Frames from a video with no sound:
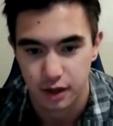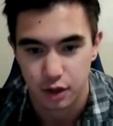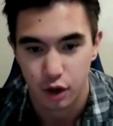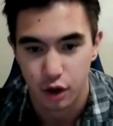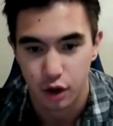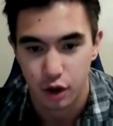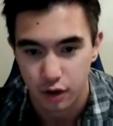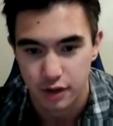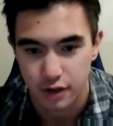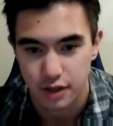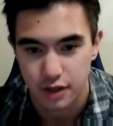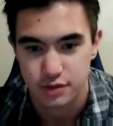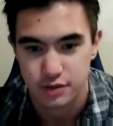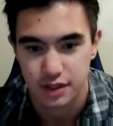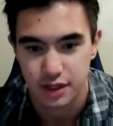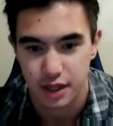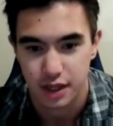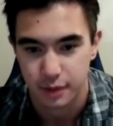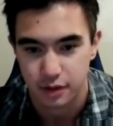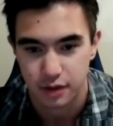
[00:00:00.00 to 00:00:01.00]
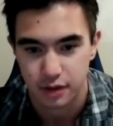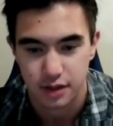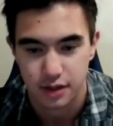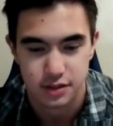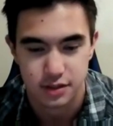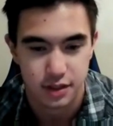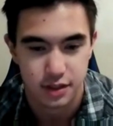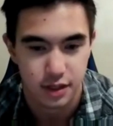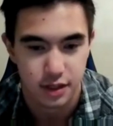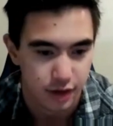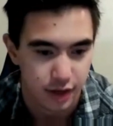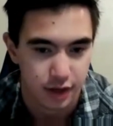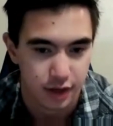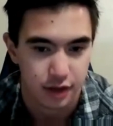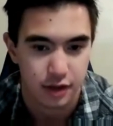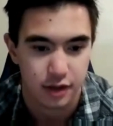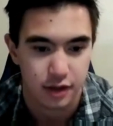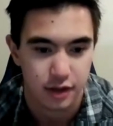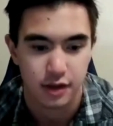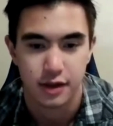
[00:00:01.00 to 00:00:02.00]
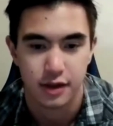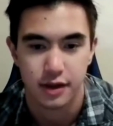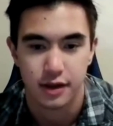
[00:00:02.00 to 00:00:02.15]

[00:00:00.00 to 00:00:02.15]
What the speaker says: a car using chemical engineering,